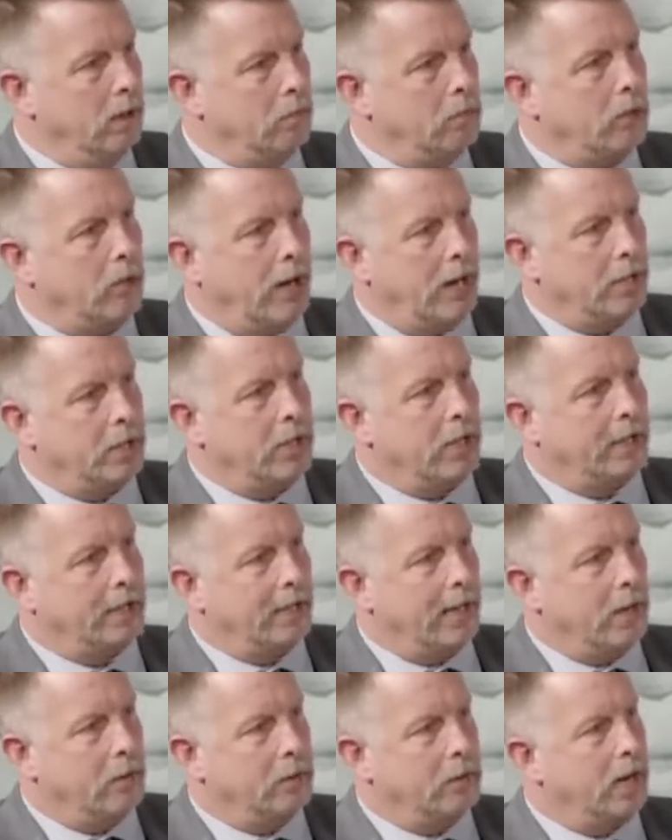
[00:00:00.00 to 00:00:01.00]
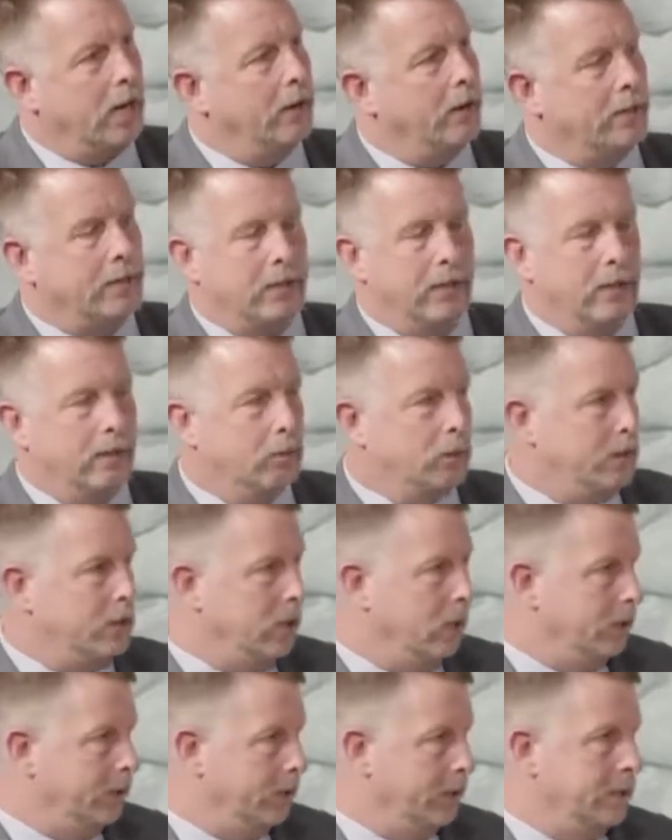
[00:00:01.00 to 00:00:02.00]
project downtown that's going to
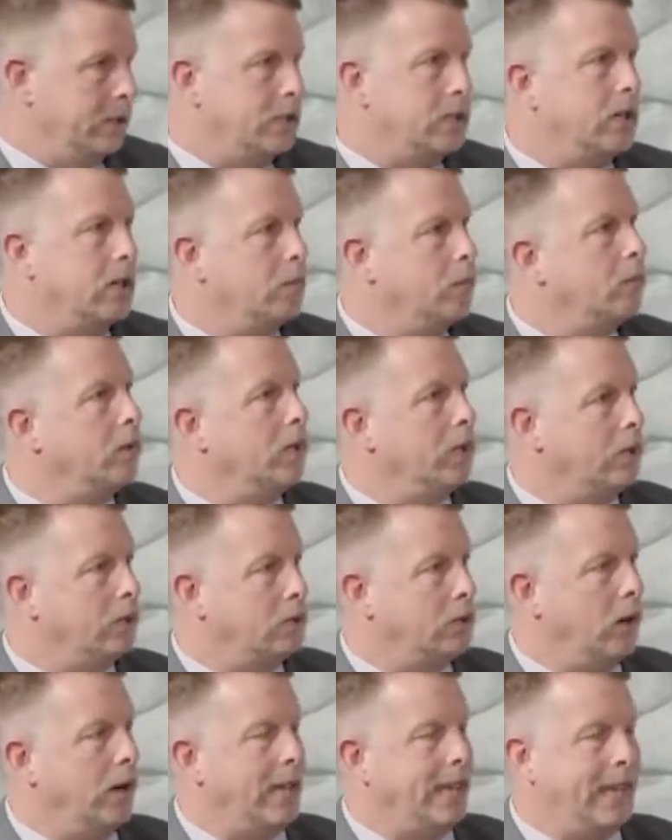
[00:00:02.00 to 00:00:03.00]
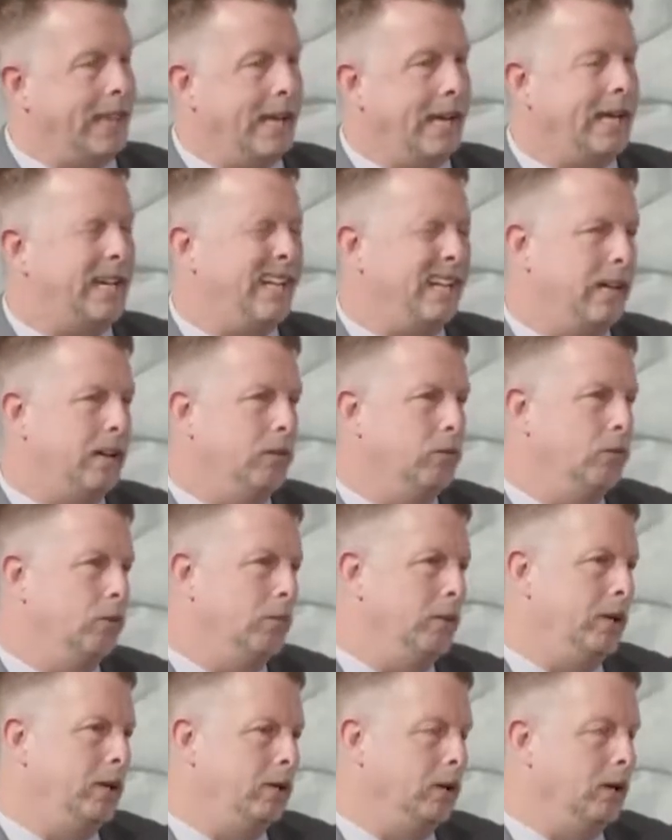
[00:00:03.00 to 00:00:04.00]
result in the same thing. So I think it will
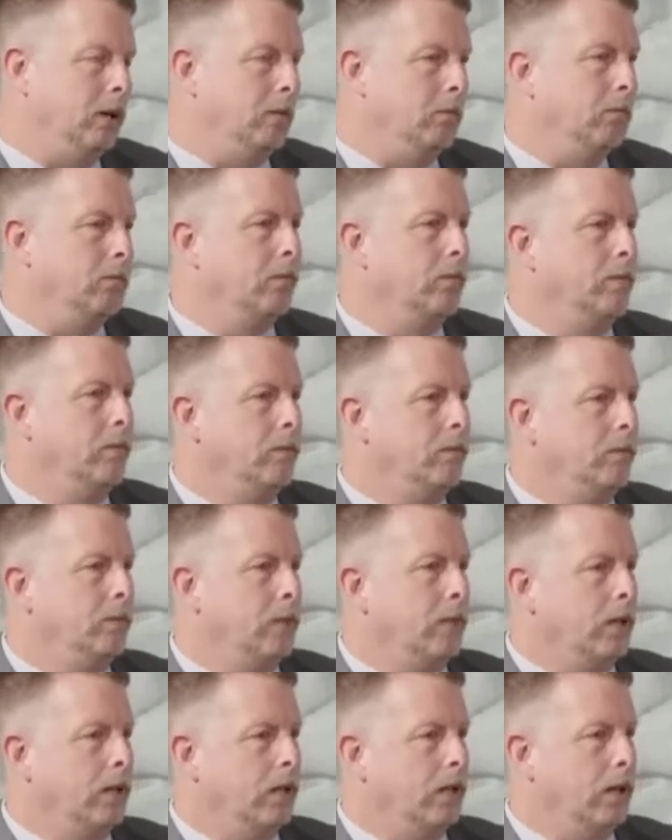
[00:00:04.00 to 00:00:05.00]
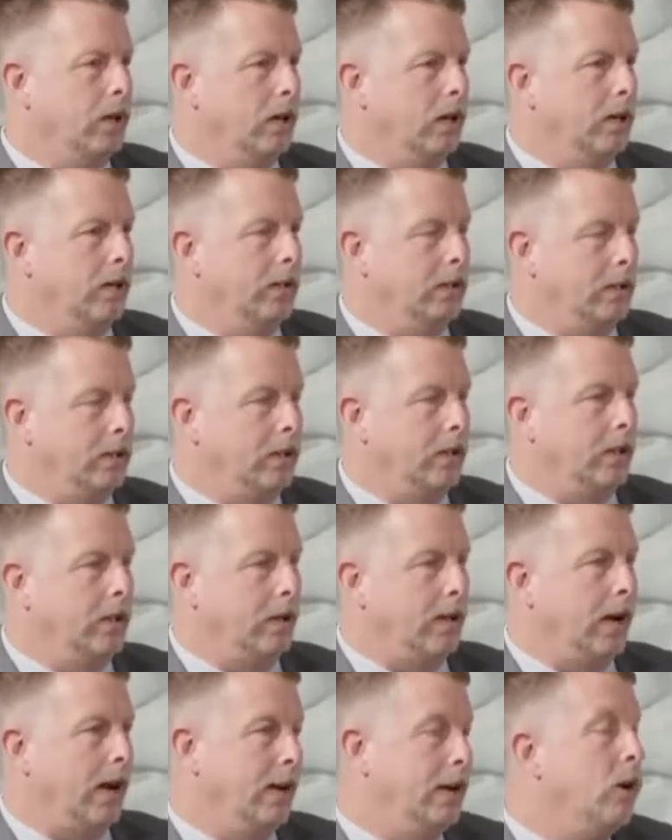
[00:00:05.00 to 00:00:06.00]
become,
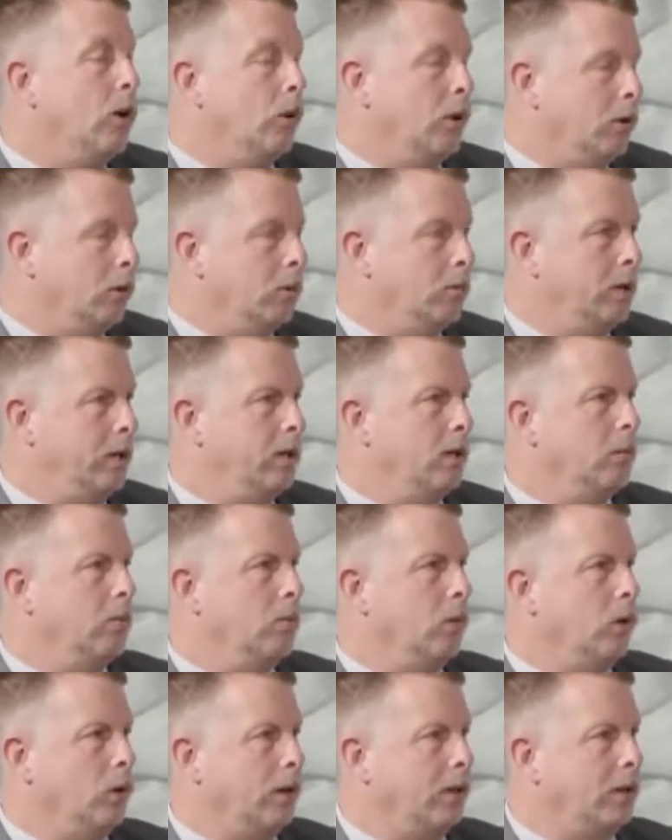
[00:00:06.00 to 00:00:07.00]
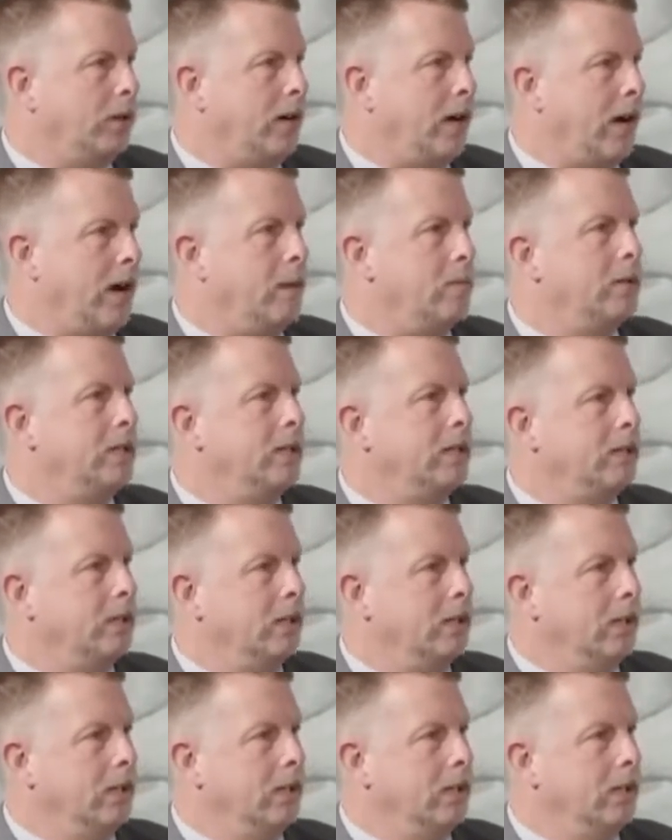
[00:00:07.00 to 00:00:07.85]
I know it will become more common,